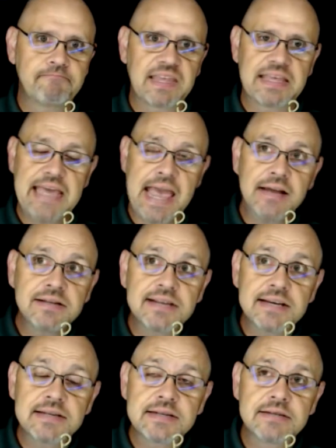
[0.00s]

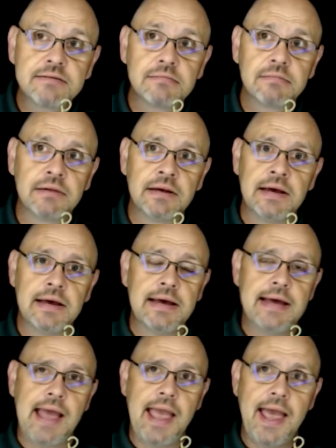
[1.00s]
Kansas
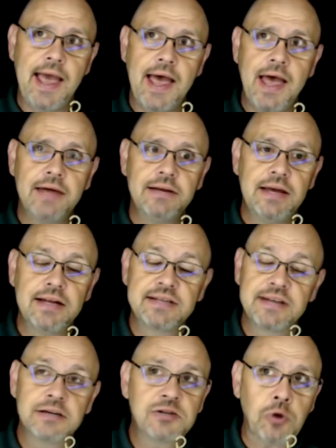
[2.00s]
and it's
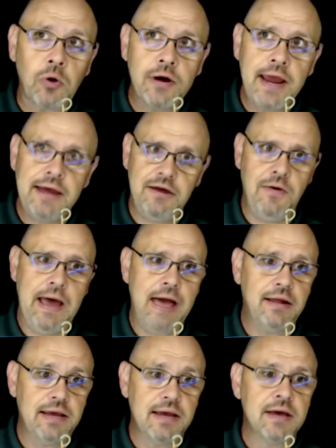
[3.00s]
in a tornado
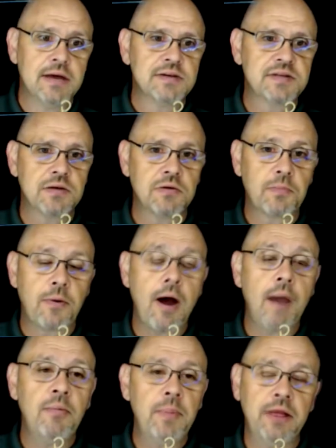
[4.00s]
alley. So the
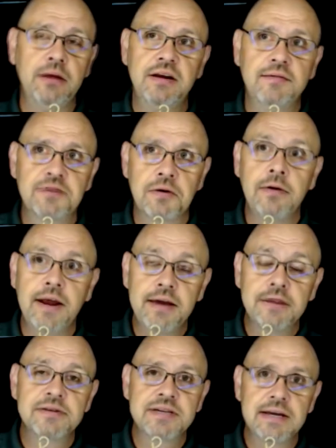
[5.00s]
probability of
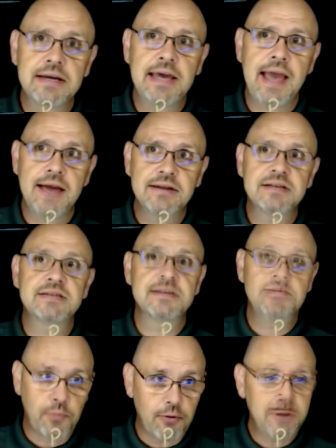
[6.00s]
tornadoes hitting Kansas is
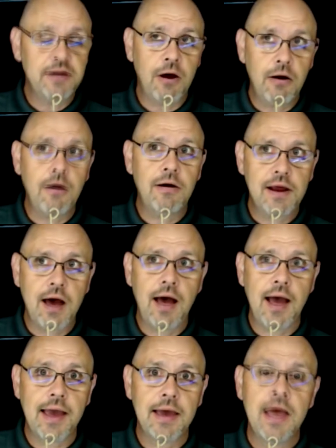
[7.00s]
pretty doggone
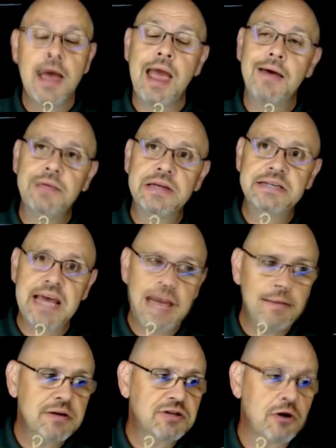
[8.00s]
high, and the
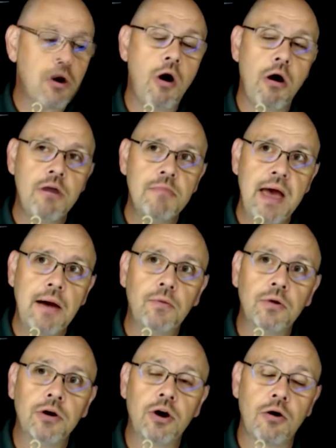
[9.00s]
damage or harm that
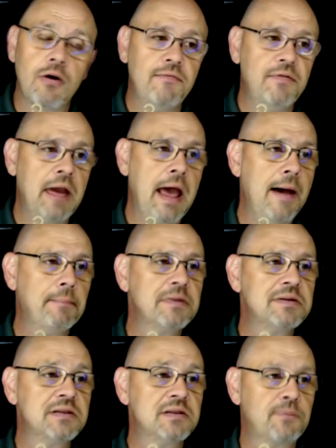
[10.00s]
will occur if it
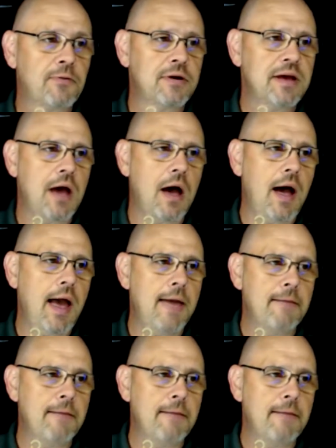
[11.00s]
happens is pretty high.